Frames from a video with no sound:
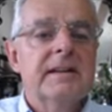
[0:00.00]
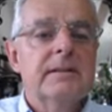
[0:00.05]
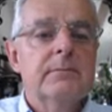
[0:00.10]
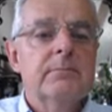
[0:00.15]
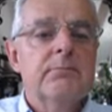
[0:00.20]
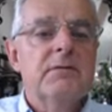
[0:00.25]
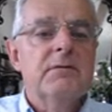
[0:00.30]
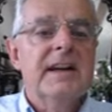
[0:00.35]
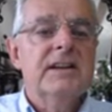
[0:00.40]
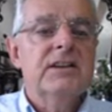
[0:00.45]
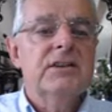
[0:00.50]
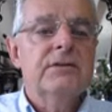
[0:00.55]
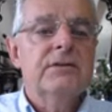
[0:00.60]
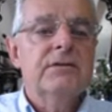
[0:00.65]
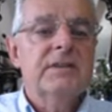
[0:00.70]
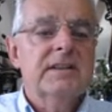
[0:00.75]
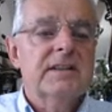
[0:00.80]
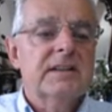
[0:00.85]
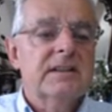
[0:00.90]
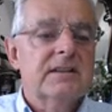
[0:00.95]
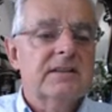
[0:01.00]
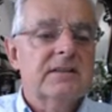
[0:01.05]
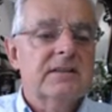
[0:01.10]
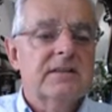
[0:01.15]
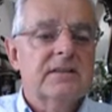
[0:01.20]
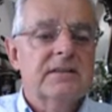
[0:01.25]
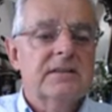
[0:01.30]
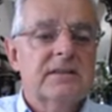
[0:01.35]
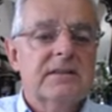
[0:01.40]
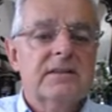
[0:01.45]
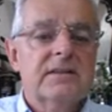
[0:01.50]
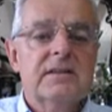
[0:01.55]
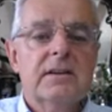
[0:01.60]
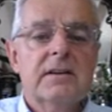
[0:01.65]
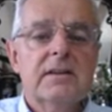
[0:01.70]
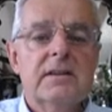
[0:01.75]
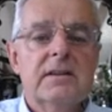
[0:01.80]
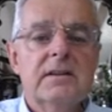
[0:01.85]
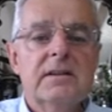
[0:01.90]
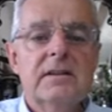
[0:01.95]
Major resistance,
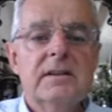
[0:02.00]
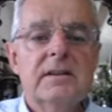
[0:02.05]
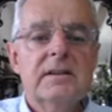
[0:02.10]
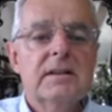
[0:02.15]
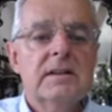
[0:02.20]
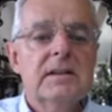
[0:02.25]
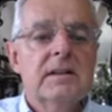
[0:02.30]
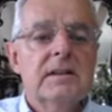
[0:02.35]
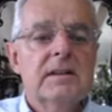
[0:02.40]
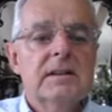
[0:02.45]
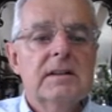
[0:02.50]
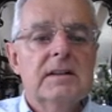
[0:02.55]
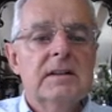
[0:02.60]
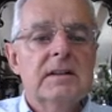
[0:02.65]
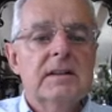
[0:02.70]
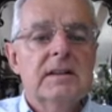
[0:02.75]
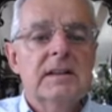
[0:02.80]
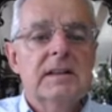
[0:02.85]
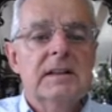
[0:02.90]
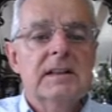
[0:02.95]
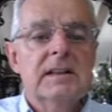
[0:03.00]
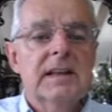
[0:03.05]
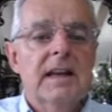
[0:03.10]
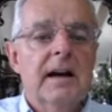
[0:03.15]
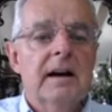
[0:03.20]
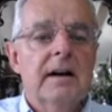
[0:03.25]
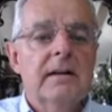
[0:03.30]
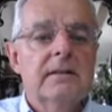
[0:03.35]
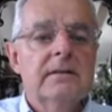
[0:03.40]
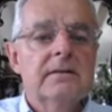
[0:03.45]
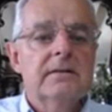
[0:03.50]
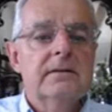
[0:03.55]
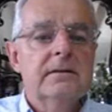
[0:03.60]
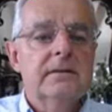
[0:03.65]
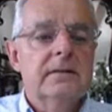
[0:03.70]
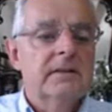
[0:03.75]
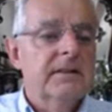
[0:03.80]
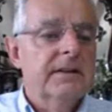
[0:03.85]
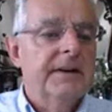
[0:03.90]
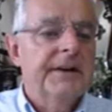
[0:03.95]
yeah,
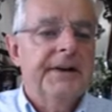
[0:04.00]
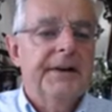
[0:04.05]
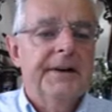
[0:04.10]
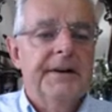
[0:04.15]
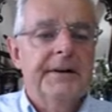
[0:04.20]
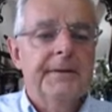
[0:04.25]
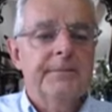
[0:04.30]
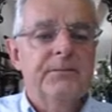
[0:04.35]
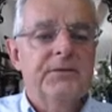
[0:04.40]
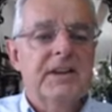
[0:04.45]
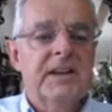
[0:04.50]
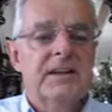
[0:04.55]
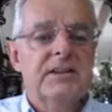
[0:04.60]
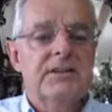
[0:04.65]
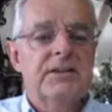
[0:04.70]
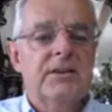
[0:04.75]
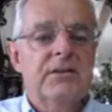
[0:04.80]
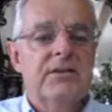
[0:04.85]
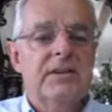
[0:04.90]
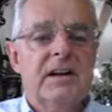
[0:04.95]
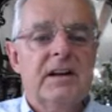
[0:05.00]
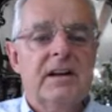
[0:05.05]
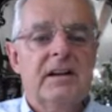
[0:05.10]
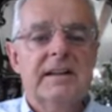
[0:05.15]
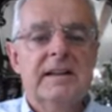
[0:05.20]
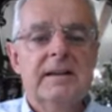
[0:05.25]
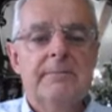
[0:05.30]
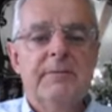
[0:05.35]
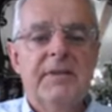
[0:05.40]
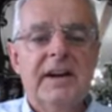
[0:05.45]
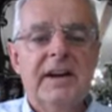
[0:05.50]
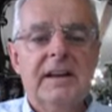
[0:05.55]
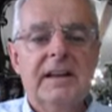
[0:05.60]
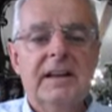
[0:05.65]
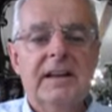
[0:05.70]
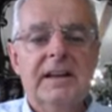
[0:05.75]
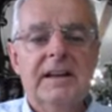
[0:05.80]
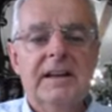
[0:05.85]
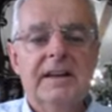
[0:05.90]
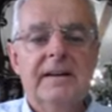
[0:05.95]
historically back
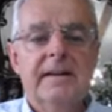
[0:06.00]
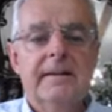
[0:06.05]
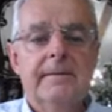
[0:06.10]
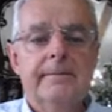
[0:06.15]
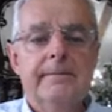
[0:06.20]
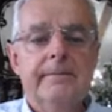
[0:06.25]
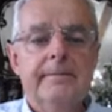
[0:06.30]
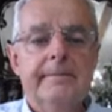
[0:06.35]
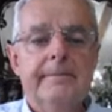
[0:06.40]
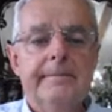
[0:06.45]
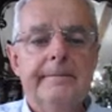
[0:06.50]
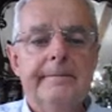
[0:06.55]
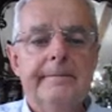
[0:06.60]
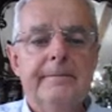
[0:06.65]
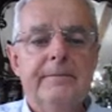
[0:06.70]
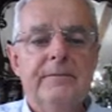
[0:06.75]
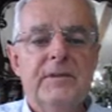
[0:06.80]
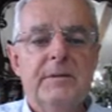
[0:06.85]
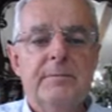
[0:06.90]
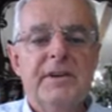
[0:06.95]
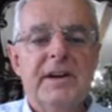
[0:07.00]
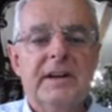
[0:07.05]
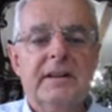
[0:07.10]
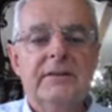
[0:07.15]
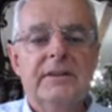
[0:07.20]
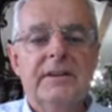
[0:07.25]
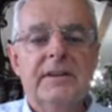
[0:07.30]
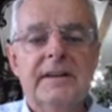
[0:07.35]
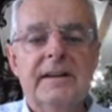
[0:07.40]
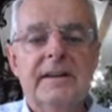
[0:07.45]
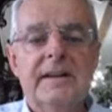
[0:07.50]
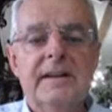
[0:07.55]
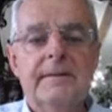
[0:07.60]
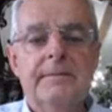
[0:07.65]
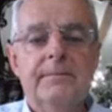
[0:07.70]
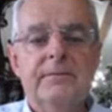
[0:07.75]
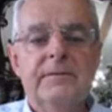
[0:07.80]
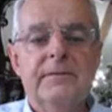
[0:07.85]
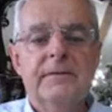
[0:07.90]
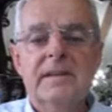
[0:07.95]
here, back there,
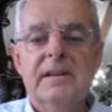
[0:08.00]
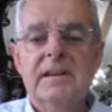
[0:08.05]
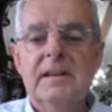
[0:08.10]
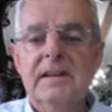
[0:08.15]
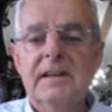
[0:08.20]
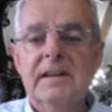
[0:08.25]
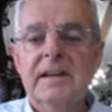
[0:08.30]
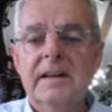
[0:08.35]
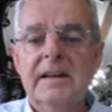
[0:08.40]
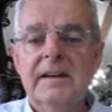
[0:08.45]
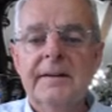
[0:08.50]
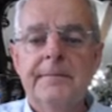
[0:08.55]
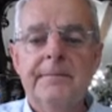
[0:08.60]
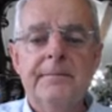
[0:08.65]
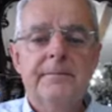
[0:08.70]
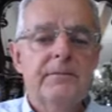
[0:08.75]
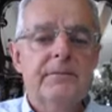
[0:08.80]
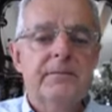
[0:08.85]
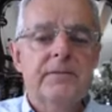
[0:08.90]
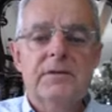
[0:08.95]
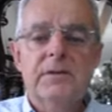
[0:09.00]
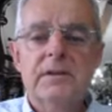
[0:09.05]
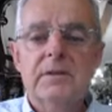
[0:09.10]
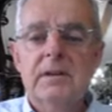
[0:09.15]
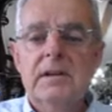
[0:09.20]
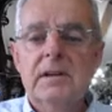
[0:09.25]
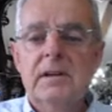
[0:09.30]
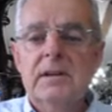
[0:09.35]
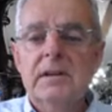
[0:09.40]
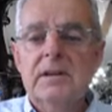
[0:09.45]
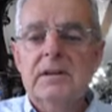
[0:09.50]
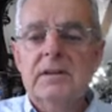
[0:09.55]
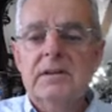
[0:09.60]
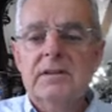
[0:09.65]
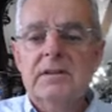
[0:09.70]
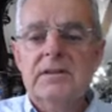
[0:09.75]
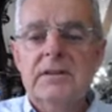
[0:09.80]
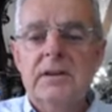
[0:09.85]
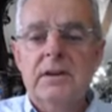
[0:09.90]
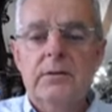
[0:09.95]
here.
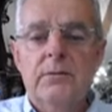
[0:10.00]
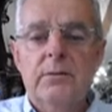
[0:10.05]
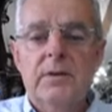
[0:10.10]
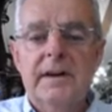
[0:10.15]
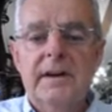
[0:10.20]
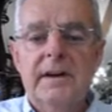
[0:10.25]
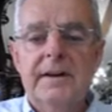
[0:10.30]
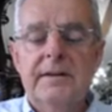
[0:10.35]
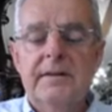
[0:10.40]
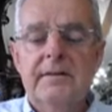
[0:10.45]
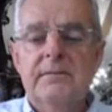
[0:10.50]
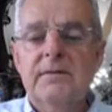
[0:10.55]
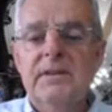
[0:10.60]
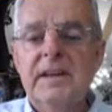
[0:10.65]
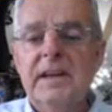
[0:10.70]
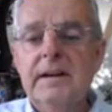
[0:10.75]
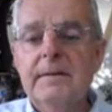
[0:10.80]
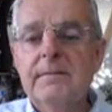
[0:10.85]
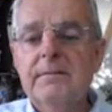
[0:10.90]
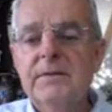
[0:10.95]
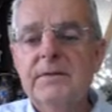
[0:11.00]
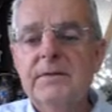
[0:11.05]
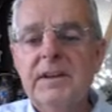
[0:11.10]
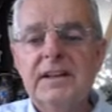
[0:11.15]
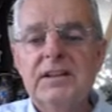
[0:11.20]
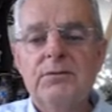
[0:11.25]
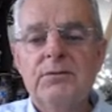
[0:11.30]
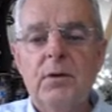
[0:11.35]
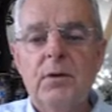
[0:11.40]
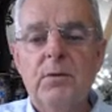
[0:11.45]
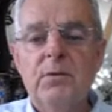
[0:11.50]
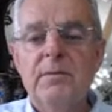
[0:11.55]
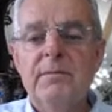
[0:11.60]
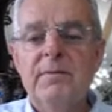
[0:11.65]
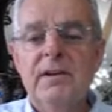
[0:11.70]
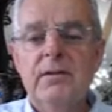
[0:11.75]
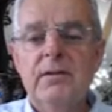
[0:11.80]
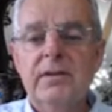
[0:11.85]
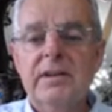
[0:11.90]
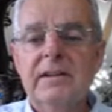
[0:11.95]
So yeah, that's what we'll
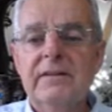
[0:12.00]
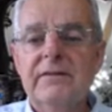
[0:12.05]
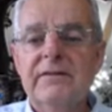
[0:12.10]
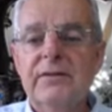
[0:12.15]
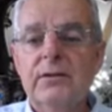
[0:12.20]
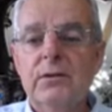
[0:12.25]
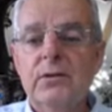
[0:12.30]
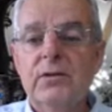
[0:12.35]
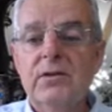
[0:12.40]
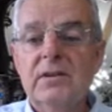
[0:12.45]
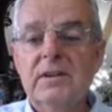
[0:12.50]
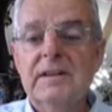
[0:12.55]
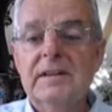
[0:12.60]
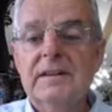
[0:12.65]
be looking for.